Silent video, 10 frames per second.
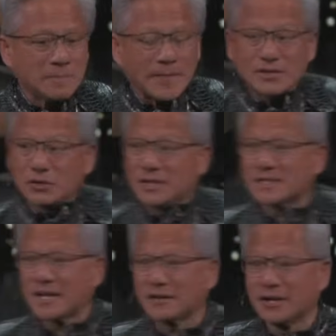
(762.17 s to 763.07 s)
And so let's
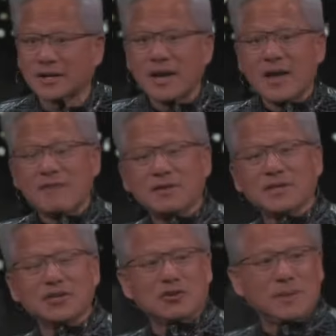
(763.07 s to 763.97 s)
take a look.
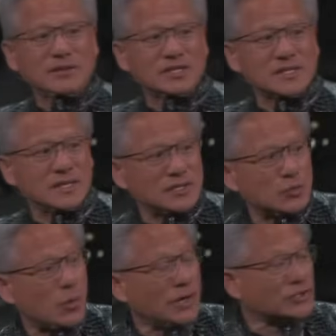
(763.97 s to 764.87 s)
Everything you're about to see is
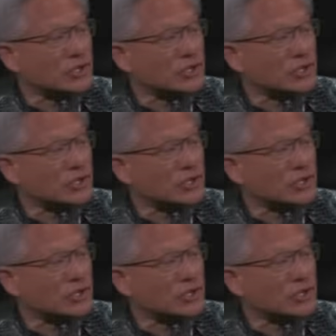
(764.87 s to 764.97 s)
one